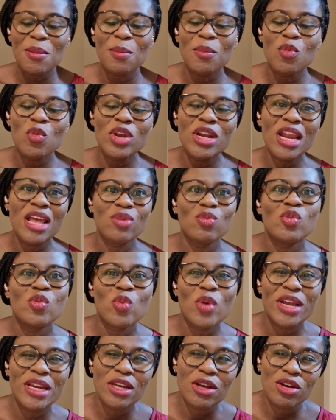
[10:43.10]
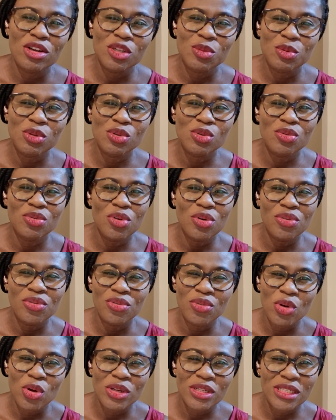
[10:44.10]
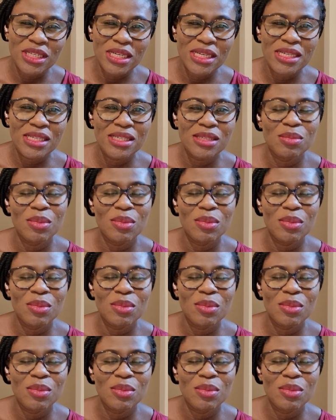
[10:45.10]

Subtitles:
we were in the hospital for 4 days.